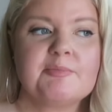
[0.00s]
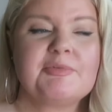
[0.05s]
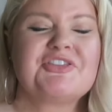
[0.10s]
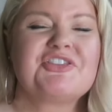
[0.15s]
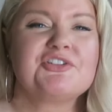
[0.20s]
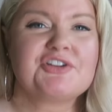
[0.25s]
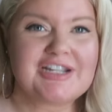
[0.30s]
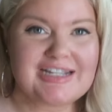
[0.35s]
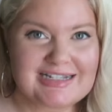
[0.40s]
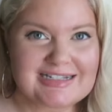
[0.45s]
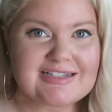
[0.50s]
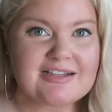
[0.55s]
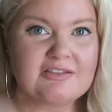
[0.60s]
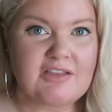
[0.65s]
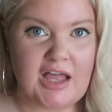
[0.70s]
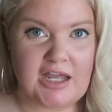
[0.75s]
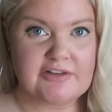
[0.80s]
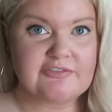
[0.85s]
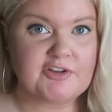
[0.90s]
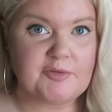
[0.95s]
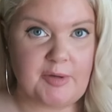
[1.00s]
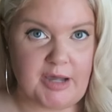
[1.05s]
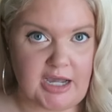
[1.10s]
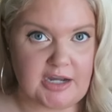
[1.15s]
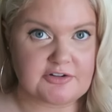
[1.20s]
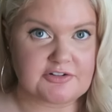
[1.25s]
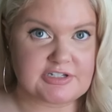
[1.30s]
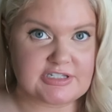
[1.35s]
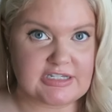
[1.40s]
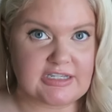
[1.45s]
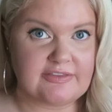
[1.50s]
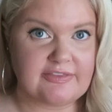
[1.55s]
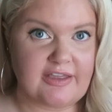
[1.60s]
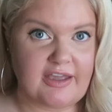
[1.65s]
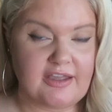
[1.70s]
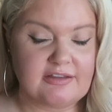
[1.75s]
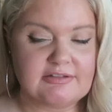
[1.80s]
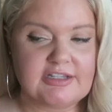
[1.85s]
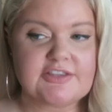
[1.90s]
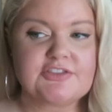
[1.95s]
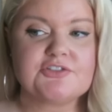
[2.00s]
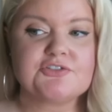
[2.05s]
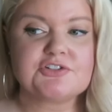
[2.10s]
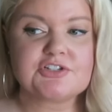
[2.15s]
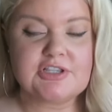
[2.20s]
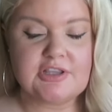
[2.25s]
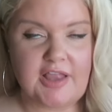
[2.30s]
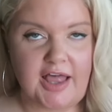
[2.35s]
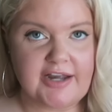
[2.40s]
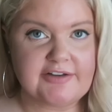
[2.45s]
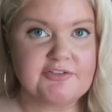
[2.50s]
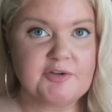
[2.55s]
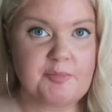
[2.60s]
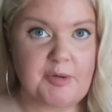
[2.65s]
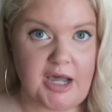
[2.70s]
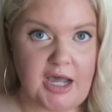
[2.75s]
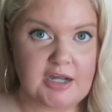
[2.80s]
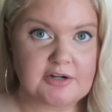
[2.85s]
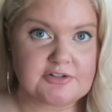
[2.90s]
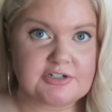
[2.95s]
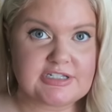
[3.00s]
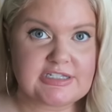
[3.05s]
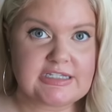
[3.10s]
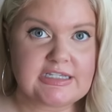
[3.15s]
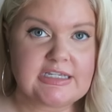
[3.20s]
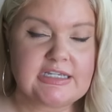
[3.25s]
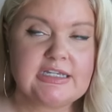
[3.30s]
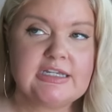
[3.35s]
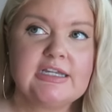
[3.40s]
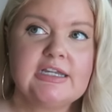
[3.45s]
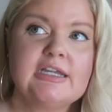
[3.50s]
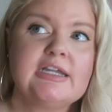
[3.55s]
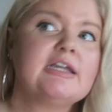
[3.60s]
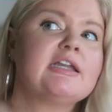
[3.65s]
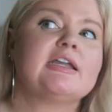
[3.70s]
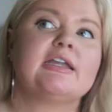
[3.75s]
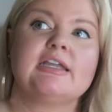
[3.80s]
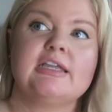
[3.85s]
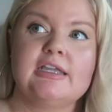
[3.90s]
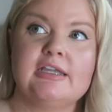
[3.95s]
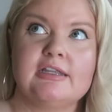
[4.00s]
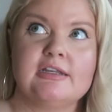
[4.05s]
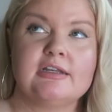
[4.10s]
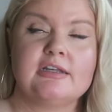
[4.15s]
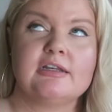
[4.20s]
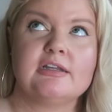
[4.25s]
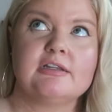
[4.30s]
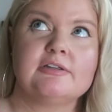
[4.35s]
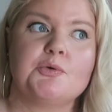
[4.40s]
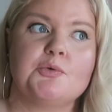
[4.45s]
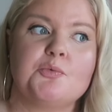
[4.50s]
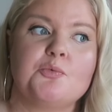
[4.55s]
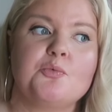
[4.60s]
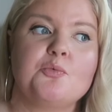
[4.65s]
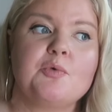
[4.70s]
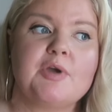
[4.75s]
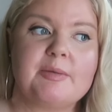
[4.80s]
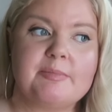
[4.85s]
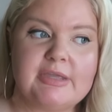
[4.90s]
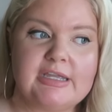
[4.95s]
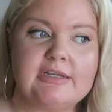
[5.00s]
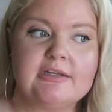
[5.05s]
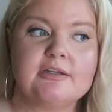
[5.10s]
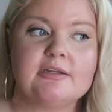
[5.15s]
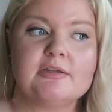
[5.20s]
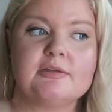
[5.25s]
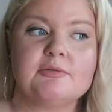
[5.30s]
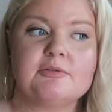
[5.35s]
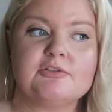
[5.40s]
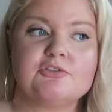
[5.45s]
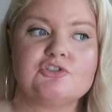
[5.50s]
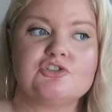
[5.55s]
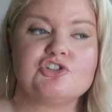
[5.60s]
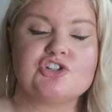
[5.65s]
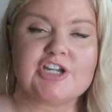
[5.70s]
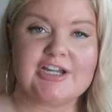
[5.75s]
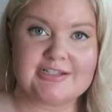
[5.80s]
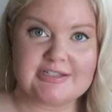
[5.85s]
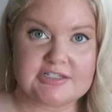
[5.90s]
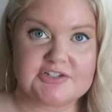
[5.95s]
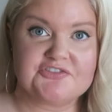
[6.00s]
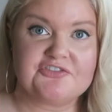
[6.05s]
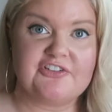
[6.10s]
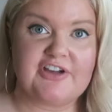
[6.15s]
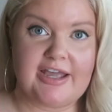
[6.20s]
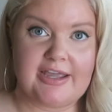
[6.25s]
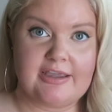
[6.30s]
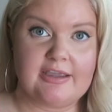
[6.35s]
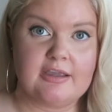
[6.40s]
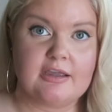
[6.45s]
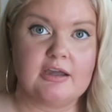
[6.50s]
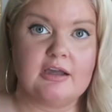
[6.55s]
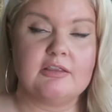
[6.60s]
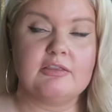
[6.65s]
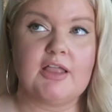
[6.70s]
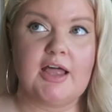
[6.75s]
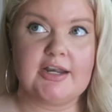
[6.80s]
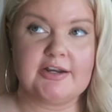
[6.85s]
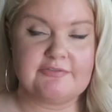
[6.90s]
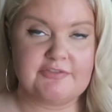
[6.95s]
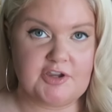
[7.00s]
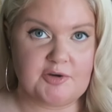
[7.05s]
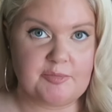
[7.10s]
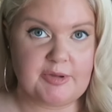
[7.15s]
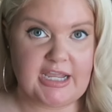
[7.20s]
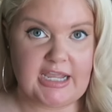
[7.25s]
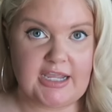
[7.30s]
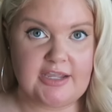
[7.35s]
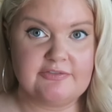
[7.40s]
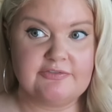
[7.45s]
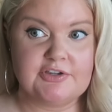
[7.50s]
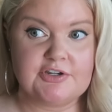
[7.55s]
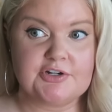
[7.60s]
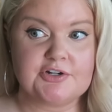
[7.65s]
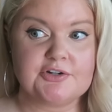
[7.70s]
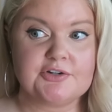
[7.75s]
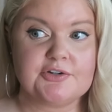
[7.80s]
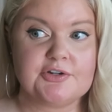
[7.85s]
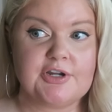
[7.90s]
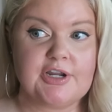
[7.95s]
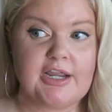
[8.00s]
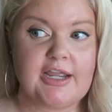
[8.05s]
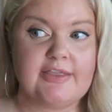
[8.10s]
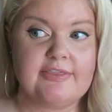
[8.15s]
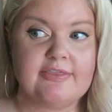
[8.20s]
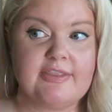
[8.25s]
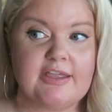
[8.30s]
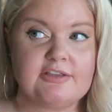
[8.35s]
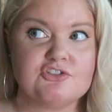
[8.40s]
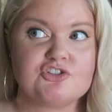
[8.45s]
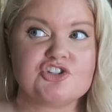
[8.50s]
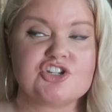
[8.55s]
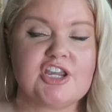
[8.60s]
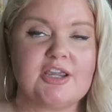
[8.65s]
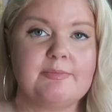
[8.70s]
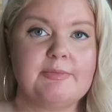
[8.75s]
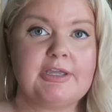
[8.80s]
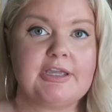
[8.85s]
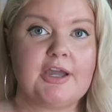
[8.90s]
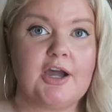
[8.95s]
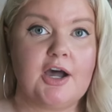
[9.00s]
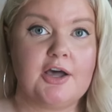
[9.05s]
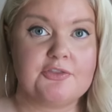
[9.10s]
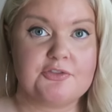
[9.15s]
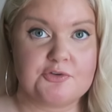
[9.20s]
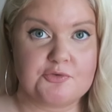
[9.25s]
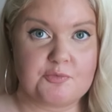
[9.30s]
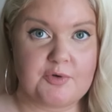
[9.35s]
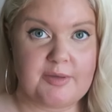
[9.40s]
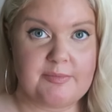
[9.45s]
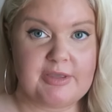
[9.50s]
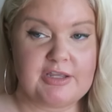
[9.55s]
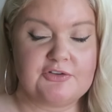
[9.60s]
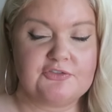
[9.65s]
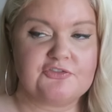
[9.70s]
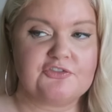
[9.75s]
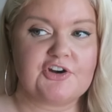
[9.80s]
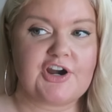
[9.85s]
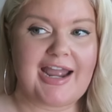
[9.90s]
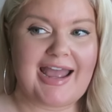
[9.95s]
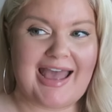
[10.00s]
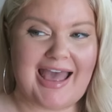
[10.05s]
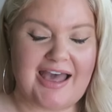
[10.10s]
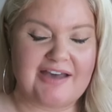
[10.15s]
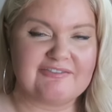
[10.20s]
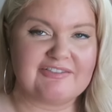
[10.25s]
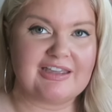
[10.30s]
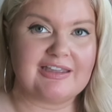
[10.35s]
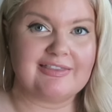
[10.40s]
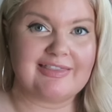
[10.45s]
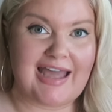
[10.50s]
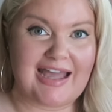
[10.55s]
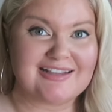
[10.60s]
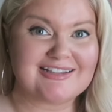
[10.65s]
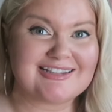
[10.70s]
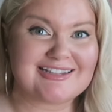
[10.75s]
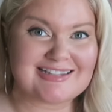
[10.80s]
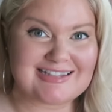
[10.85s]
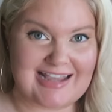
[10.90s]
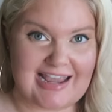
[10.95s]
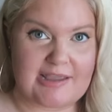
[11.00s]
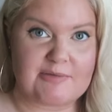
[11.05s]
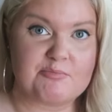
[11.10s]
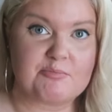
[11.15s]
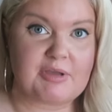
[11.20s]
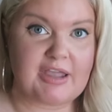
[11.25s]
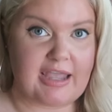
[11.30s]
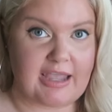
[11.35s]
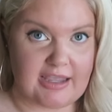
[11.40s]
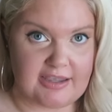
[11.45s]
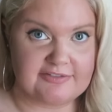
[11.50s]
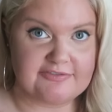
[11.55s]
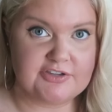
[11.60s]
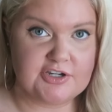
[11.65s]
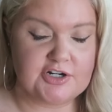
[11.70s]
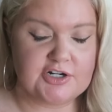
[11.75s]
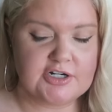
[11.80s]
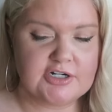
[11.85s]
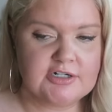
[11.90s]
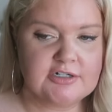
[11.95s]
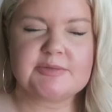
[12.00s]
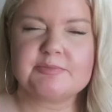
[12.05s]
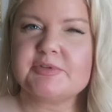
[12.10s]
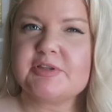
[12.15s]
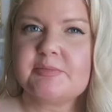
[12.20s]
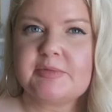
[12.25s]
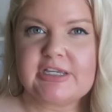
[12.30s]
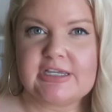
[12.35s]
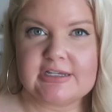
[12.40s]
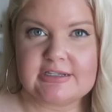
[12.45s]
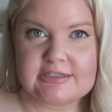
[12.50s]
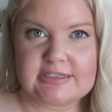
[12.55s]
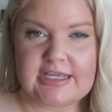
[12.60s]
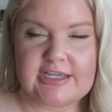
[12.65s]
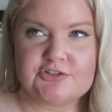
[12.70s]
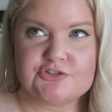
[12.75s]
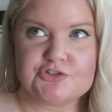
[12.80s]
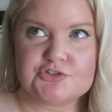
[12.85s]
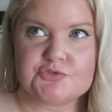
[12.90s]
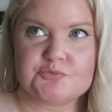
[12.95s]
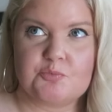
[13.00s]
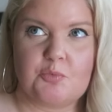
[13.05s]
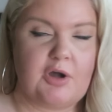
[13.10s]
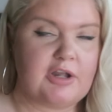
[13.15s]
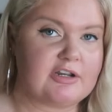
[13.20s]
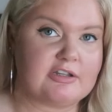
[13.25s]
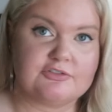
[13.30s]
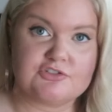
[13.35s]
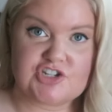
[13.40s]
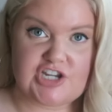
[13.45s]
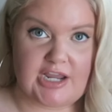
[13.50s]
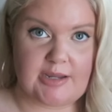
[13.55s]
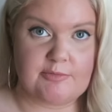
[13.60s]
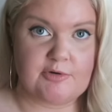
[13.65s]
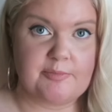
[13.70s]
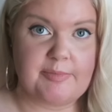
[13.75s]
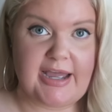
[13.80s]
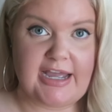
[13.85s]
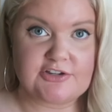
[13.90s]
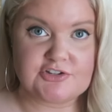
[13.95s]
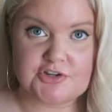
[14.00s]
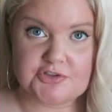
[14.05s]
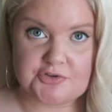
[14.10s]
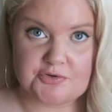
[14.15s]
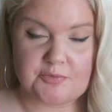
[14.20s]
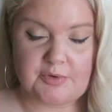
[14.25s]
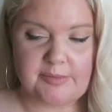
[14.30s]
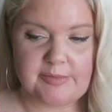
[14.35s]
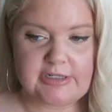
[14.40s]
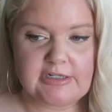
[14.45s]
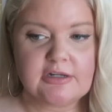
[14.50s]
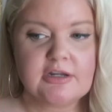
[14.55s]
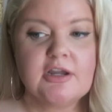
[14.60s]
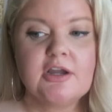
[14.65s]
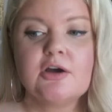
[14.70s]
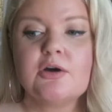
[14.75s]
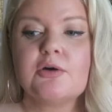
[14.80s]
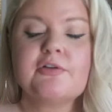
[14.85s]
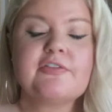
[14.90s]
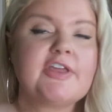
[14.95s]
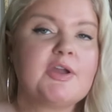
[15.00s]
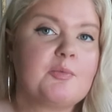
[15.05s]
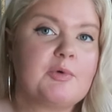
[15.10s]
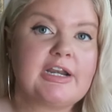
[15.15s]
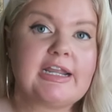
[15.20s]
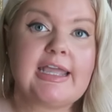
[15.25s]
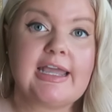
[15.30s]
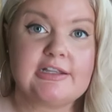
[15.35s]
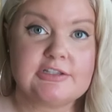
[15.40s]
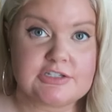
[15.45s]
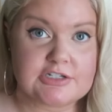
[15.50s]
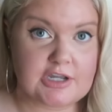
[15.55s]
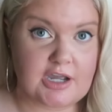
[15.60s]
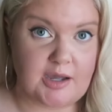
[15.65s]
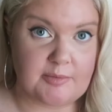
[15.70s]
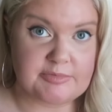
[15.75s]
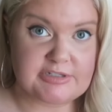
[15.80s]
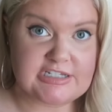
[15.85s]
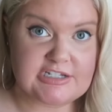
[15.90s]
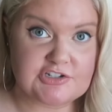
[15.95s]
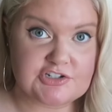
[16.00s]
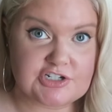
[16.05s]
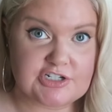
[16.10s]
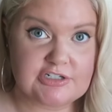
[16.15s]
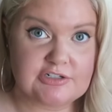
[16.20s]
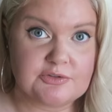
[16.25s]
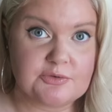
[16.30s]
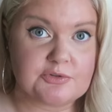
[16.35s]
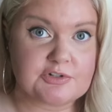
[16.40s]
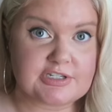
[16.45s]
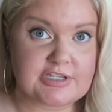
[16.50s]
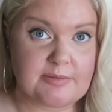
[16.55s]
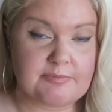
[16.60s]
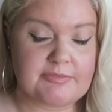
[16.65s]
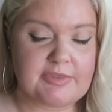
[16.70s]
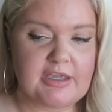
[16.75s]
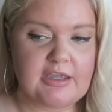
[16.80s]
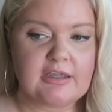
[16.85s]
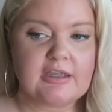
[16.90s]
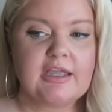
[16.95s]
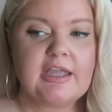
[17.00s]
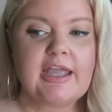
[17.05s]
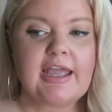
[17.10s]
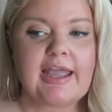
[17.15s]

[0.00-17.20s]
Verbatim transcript: But there is a lot of hypocrisy in that. Like, there's a lot of hypocrisy in women justifying a lot of their behavior and then shaming other women for having that same behavior simply because they just want to shame or bash other women, or they want to get into competition or something.